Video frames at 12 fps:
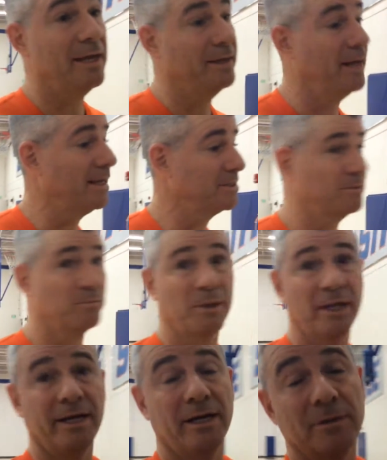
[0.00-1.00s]
For a guy that hasn't
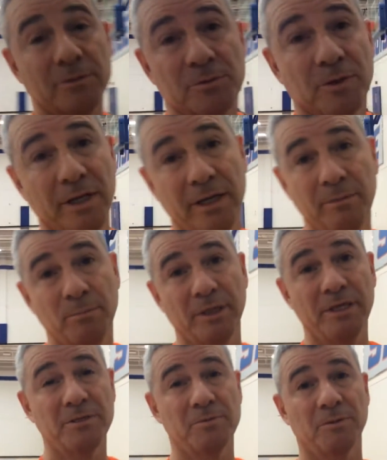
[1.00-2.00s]
played, I was really
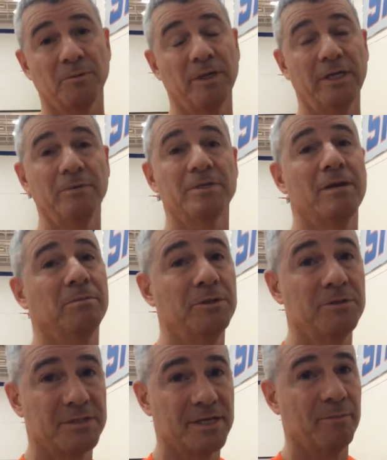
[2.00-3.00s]
pleased with what he was able
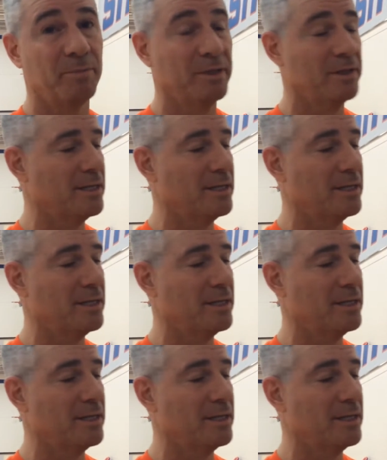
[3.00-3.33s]
to step in.